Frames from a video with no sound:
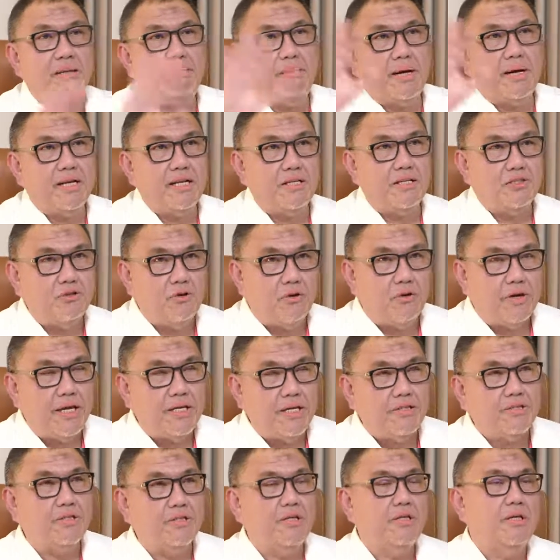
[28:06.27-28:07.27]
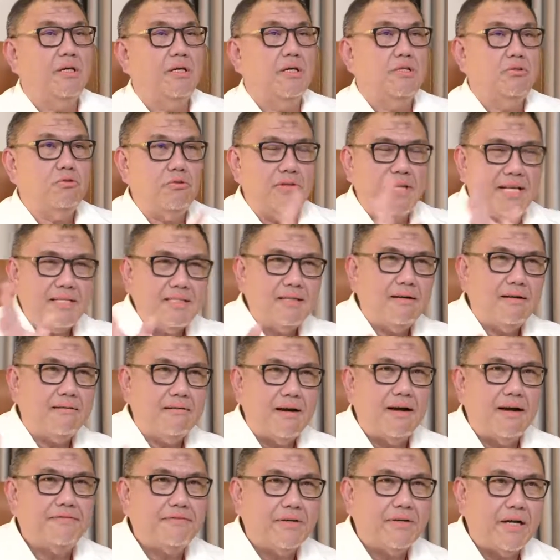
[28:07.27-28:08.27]
minus your age. So that's a
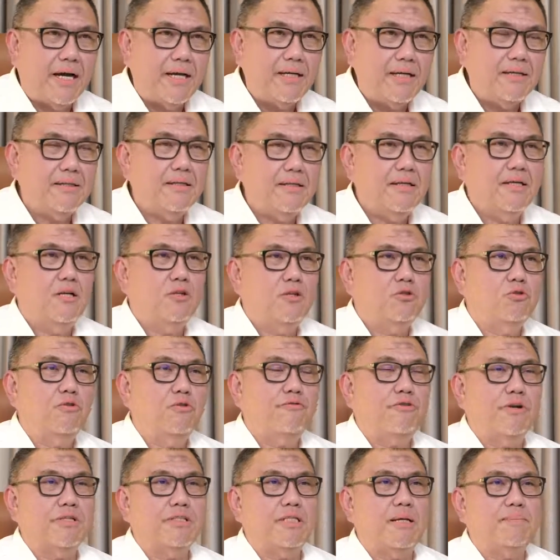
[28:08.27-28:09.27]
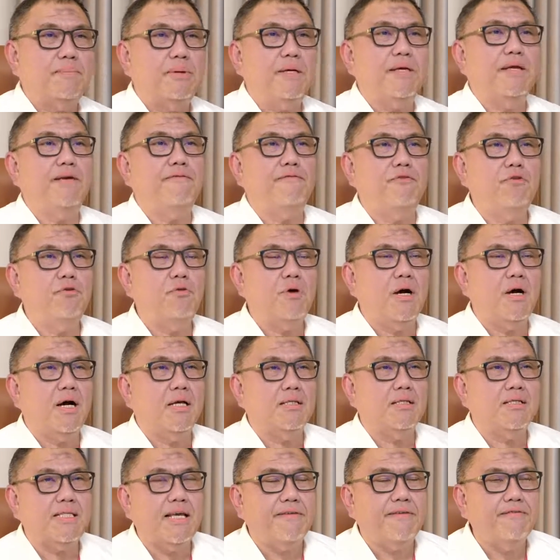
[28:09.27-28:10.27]
rough guide. So for example, if you are
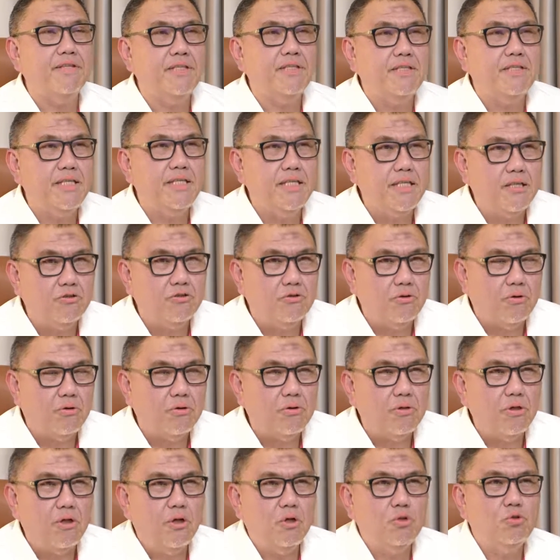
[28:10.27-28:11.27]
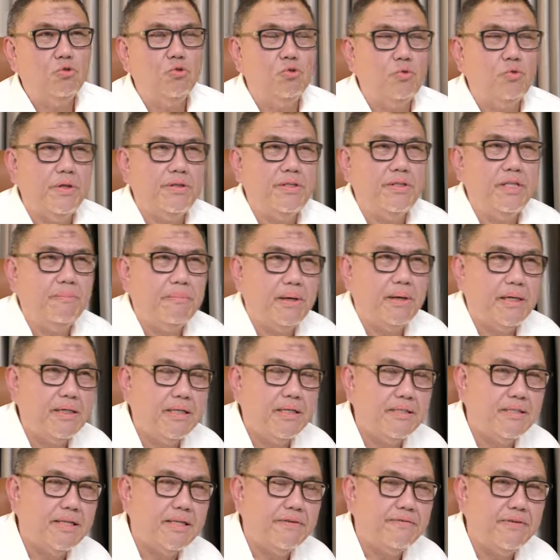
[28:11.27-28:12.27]
70 years old, 220
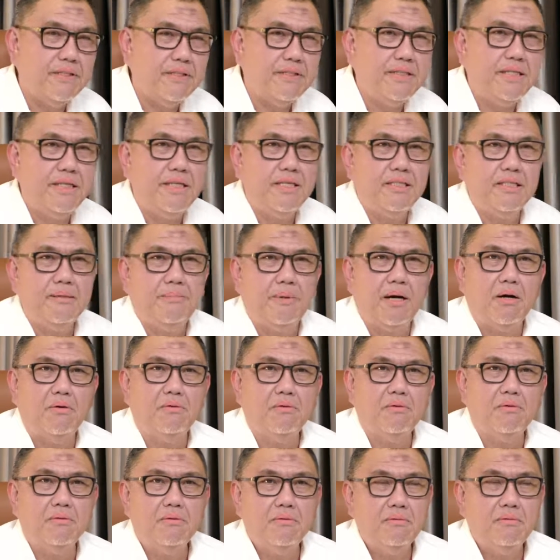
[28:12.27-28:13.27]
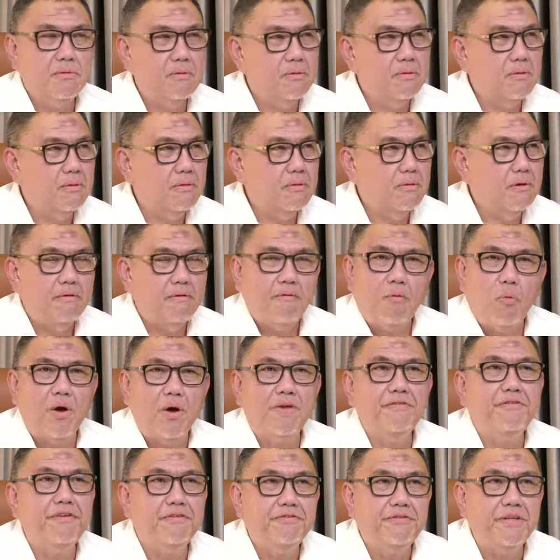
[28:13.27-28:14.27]
minus 70 is about
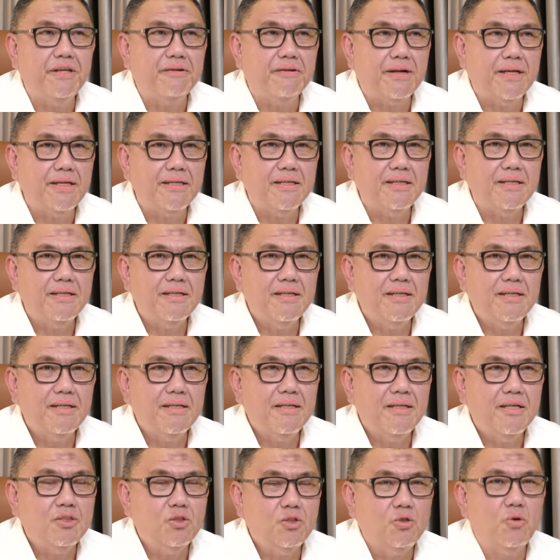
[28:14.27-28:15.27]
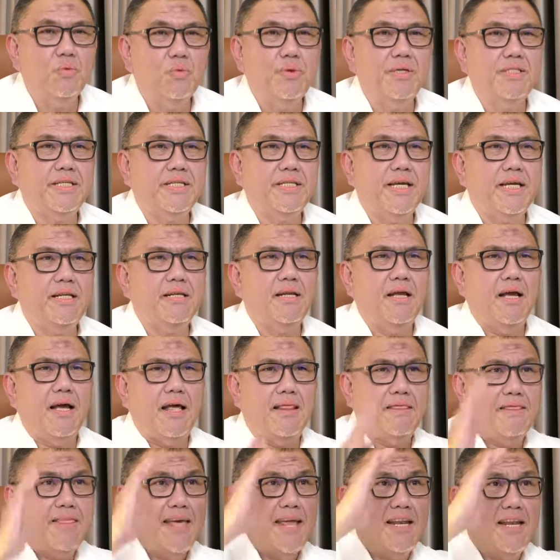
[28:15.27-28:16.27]
150, right? So we said
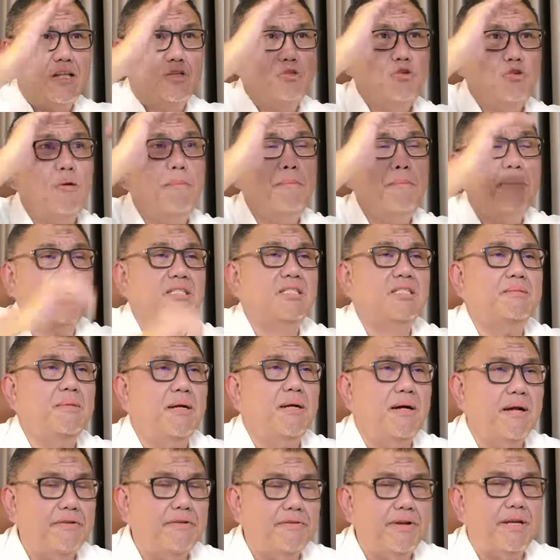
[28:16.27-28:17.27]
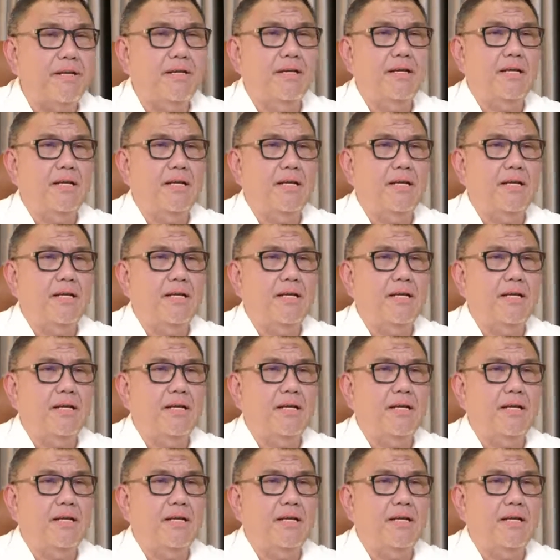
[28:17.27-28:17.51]
that is your maximum heart rate.